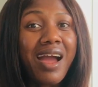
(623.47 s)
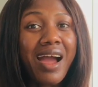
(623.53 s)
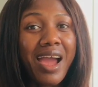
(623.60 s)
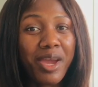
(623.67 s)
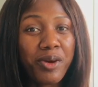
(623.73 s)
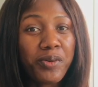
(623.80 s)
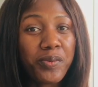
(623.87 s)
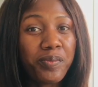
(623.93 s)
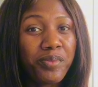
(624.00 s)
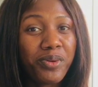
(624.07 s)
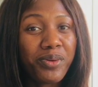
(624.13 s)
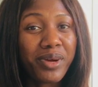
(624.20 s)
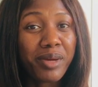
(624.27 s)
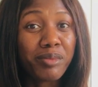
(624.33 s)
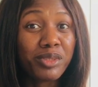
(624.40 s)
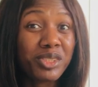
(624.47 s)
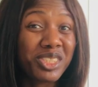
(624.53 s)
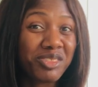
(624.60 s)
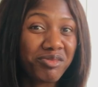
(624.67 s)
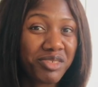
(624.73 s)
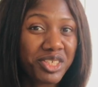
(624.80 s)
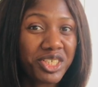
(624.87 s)
I hope you're able to
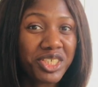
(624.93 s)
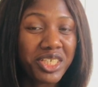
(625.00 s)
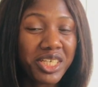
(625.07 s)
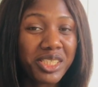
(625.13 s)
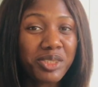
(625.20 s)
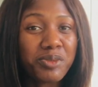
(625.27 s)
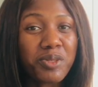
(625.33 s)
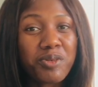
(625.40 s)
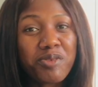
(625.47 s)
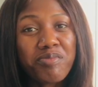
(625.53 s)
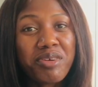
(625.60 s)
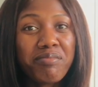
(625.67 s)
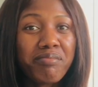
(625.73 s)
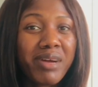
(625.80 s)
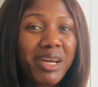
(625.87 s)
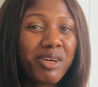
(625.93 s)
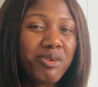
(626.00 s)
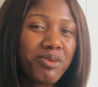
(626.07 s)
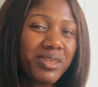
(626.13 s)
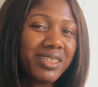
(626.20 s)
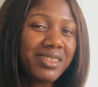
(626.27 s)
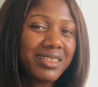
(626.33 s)
differentiate what we mean by
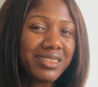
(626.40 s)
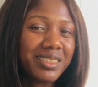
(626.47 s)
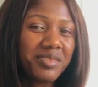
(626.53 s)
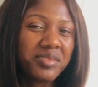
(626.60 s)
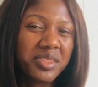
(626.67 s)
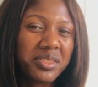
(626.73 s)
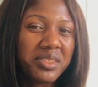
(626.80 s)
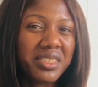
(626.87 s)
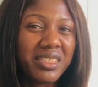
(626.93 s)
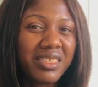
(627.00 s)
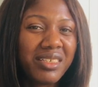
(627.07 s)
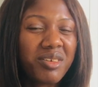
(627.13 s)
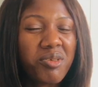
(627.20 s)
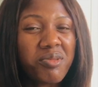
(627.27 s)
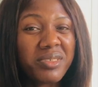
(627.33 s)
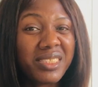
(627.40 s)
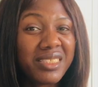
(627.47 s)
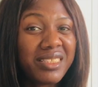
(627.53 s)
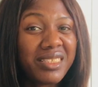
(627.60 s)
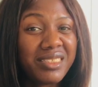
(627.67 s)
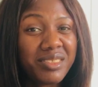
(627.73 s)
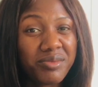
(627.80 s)
qualitative study,
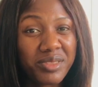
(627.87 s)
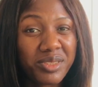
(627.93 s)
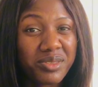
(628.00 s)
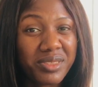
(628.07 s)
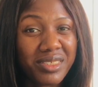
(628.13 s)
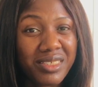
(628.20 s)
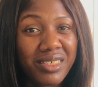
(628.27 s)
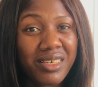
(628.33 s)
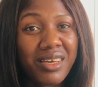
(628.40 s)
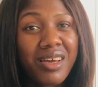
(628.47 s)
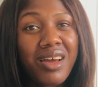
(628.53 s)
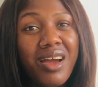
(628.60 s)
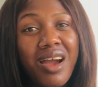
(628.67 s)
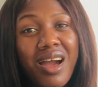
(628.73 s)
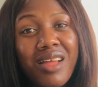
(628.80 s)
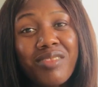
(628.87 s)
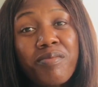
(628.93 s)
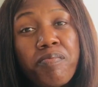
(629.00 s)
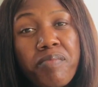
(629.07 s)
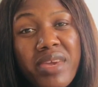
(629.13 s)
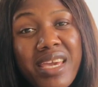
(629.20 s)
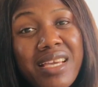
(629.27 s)
quantitative study,
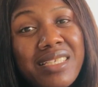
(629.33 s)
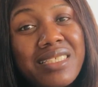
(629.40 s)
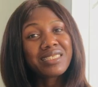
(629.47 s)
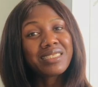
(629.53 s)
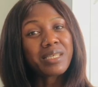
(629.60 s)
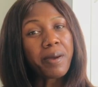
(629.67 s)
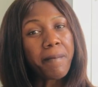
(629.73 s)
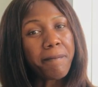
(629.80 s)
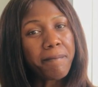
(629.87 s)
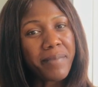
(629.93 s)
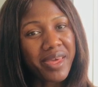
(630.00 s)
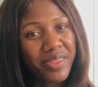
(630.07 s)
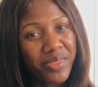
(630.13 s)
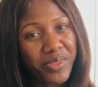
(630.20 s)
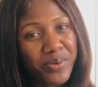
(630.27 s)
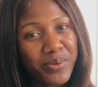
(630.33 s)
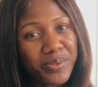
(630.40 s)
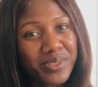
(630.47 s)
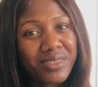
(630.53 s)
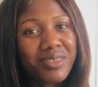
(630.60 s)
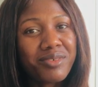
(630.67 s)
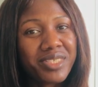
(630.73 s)
and mixed
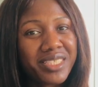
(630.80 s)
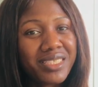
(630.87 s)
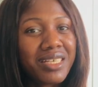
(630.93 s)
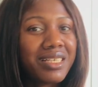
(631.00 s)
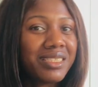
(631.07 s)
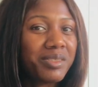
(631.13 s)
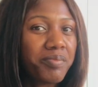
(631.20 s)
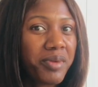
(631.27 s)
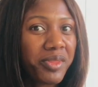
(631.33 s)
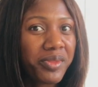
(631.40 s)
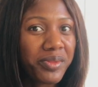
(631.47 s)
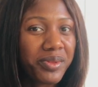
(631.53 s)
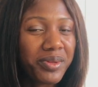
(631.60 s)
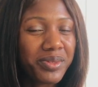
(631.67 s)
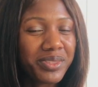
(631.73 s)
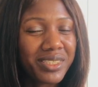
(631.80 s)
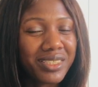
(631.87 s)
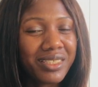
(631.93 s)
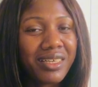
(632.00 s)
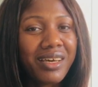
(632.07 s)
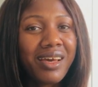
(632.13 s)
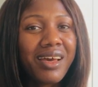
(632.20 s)
method research methodology.